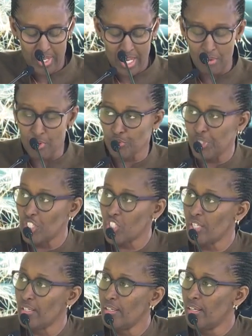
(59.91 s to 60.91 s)
our
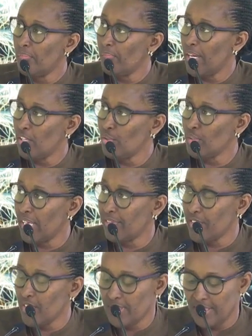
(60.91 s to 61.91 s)
rich
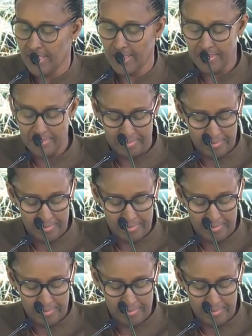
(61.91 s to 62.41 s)
biodiversity.